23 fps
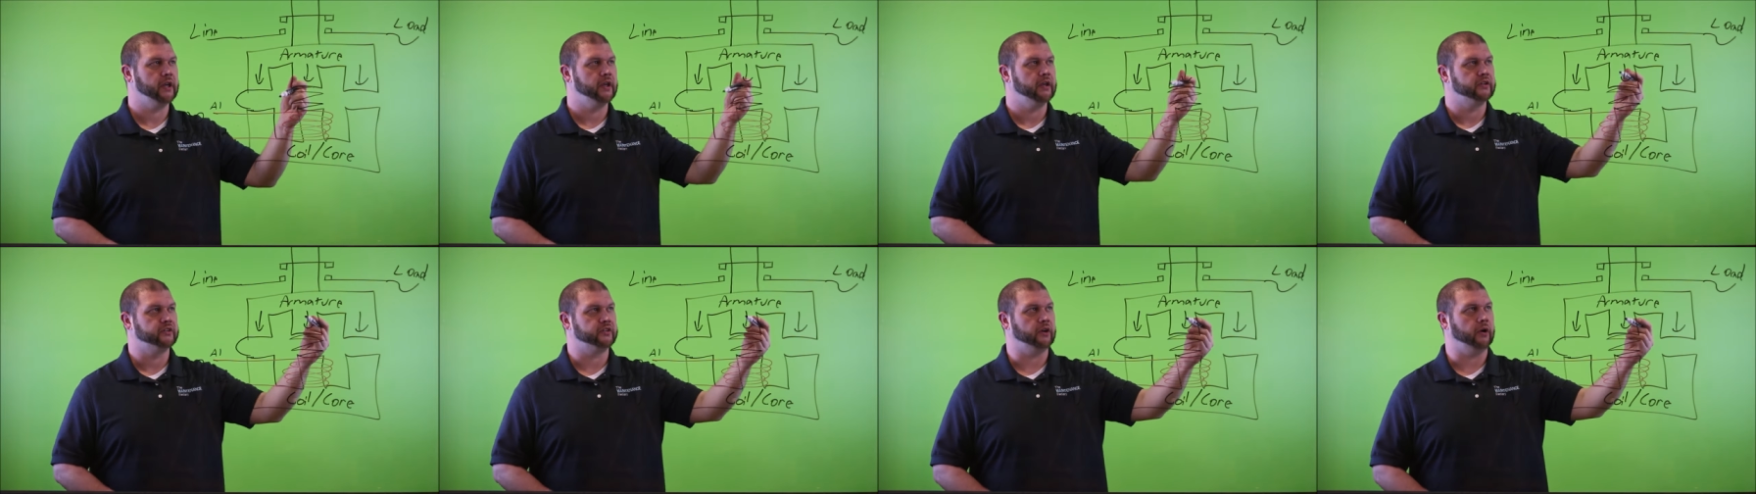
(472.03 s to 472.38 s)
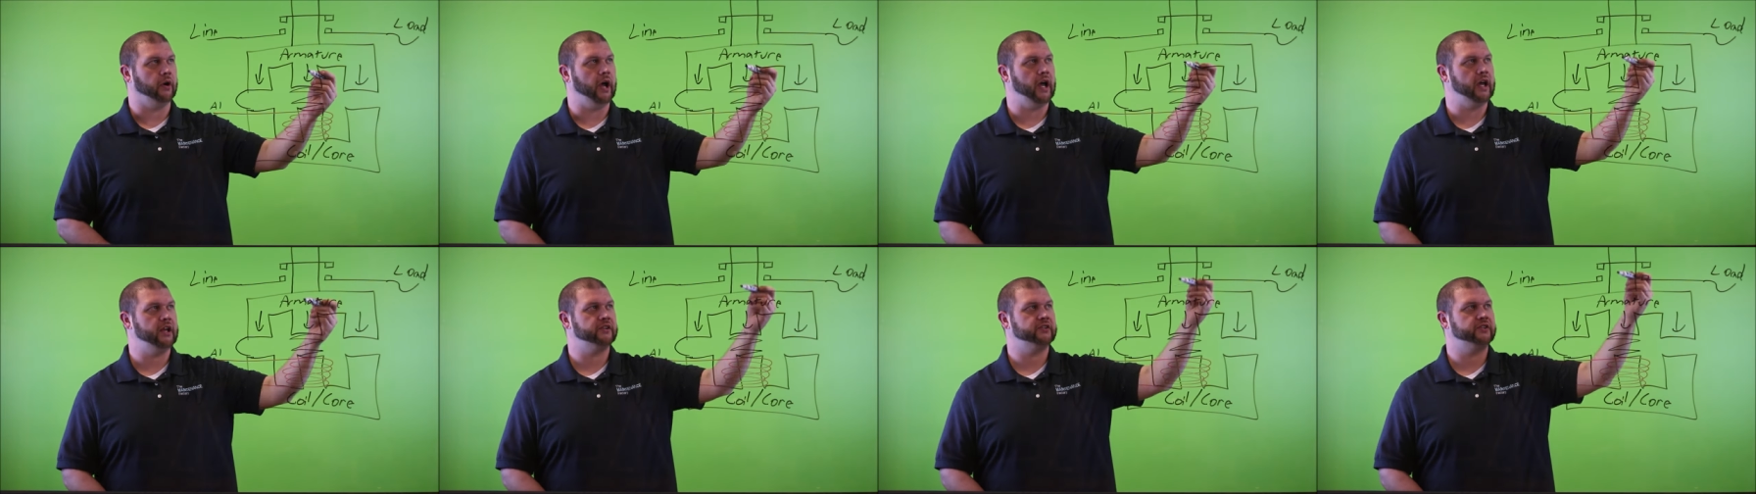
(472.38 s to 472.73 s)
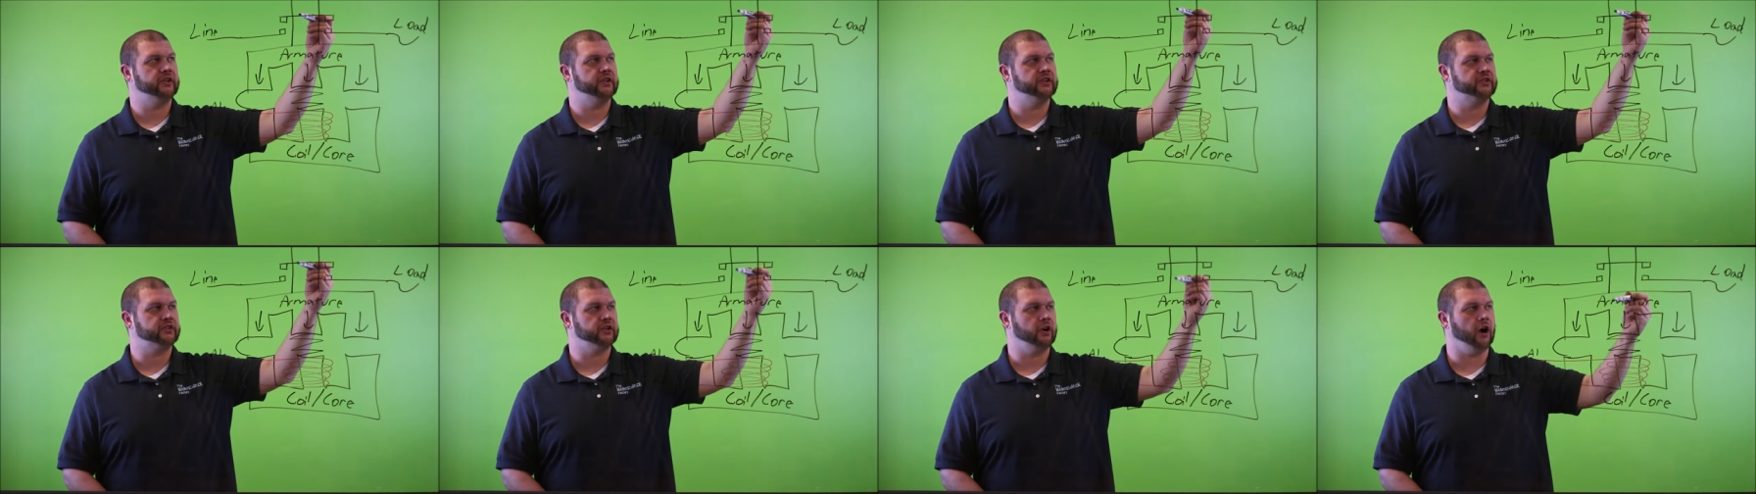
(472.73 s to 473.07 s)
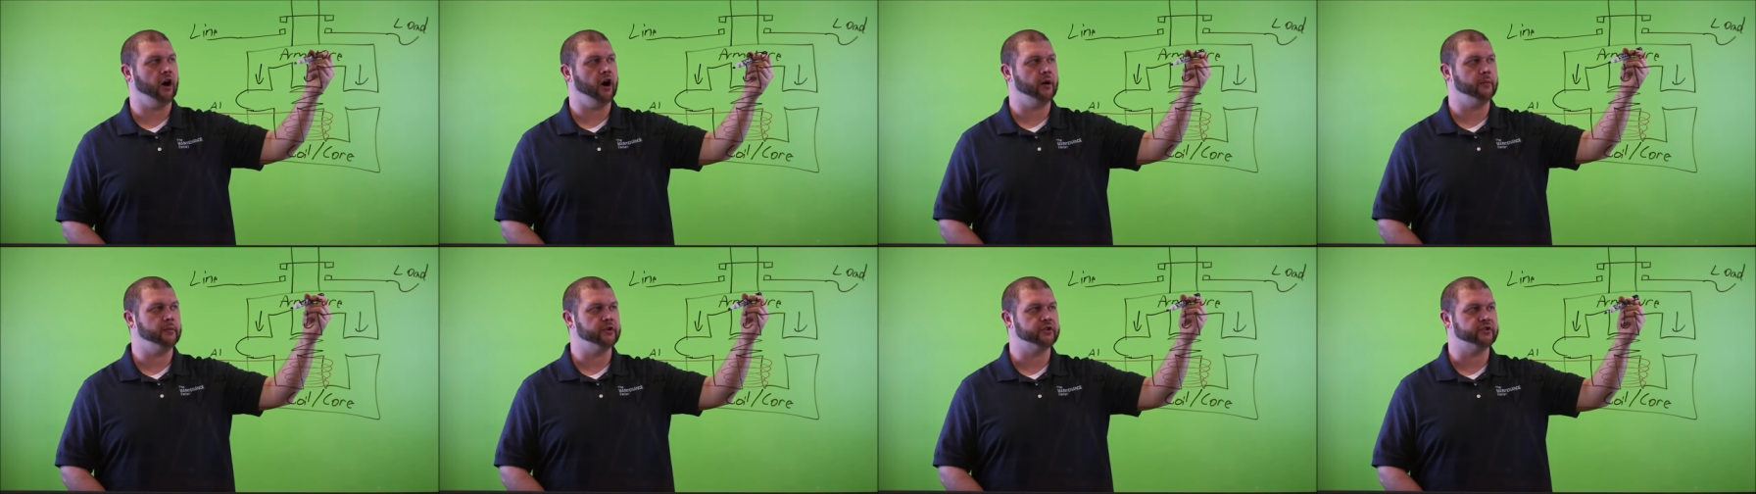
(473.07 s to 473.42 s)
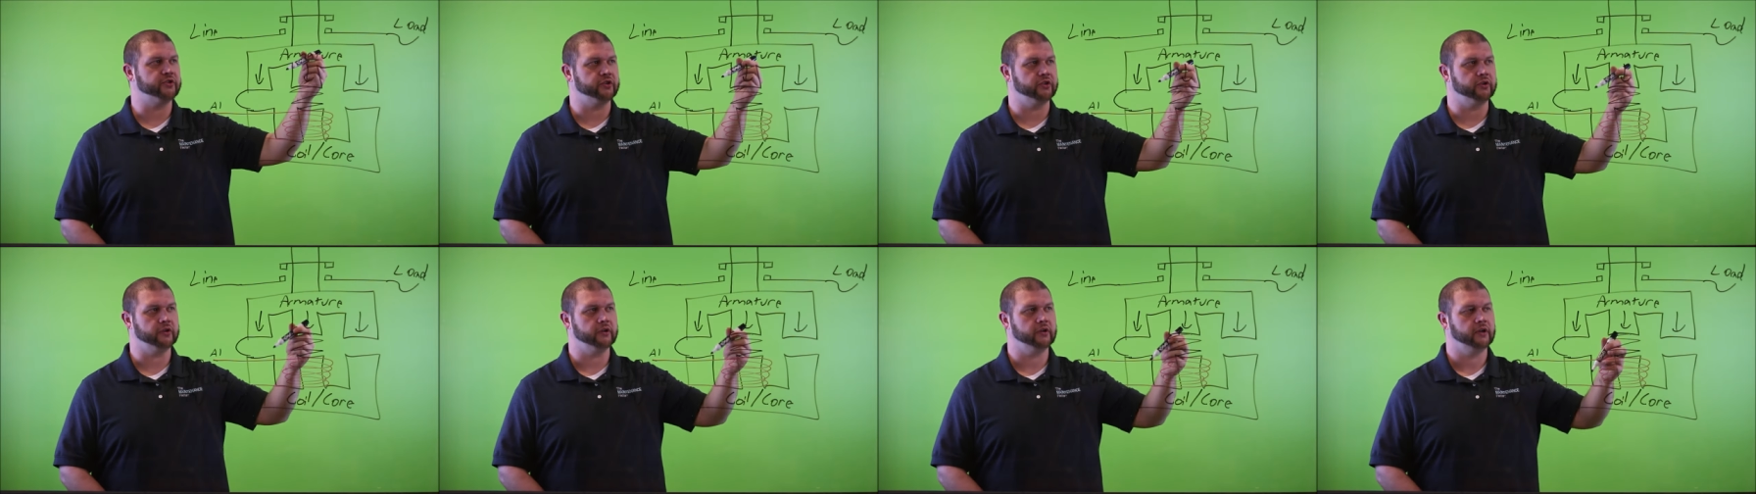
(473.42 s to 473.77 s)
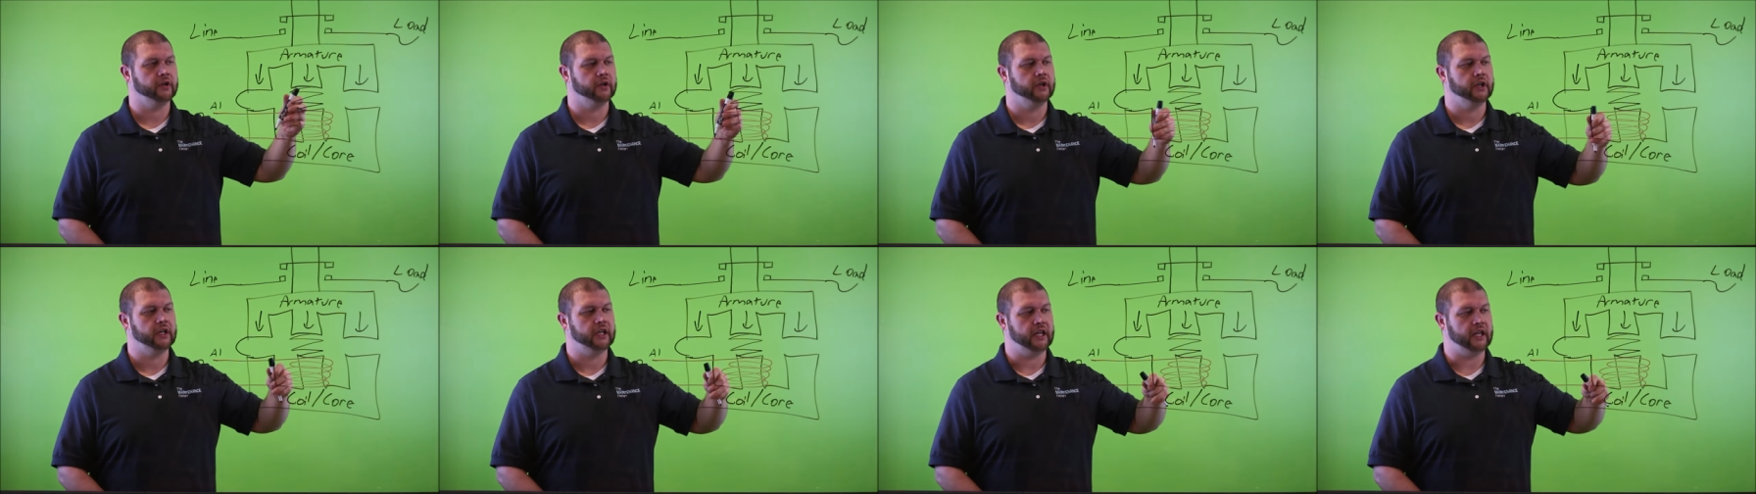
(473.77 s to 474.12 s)
So as this armature
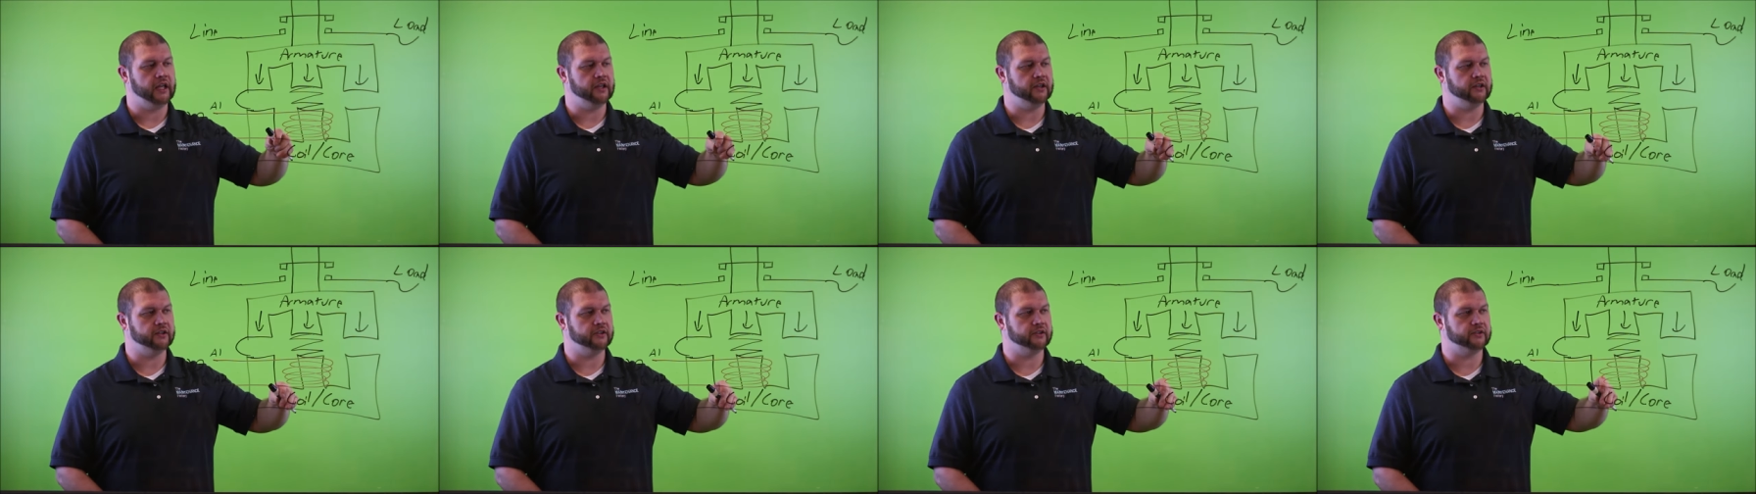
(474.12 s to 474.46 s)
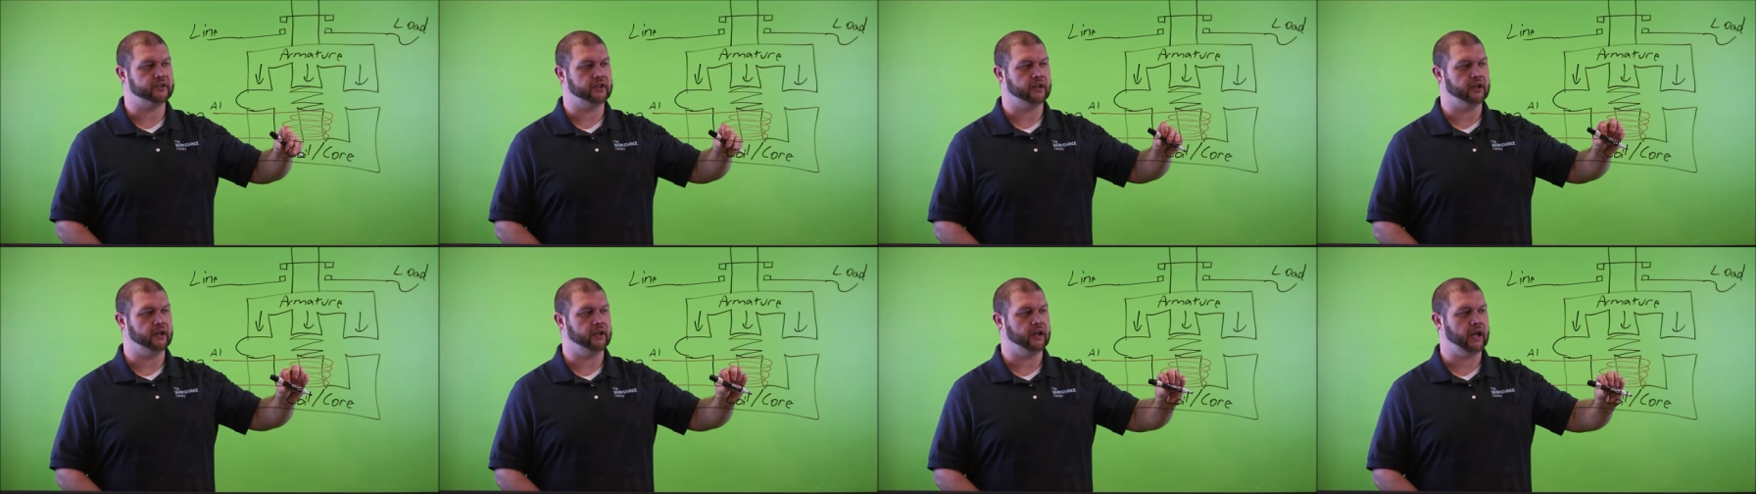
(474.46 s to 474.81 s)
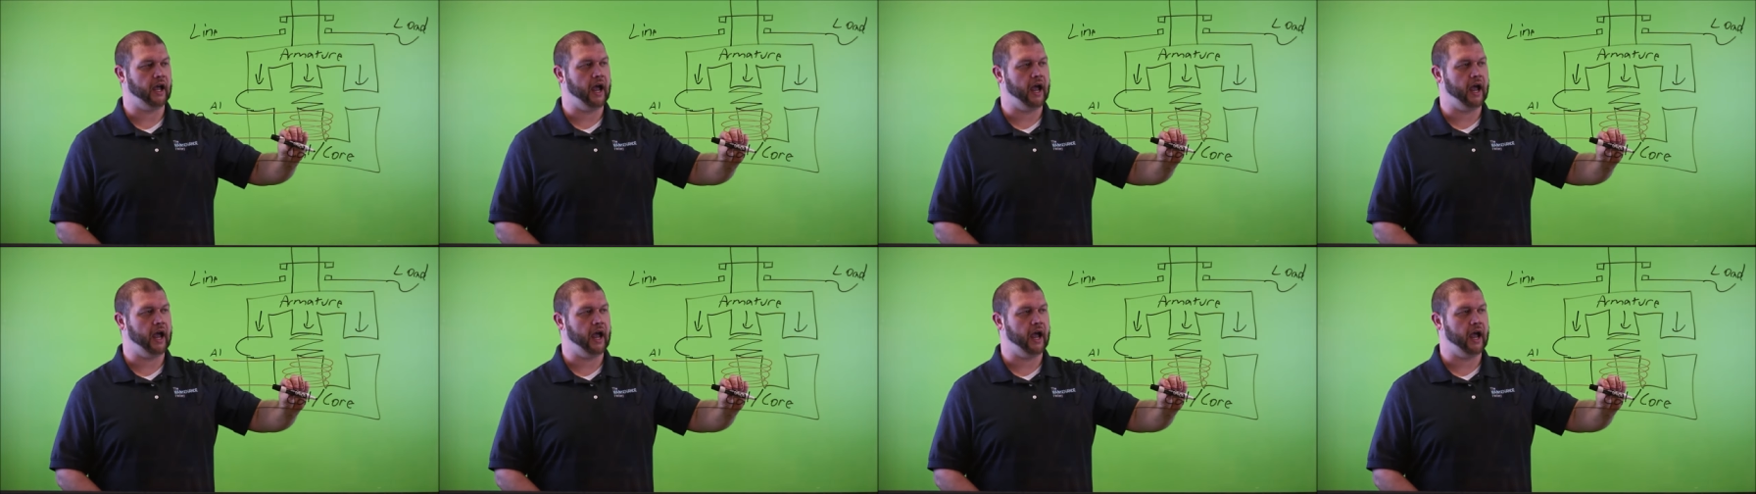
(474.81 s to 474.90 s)
is uh,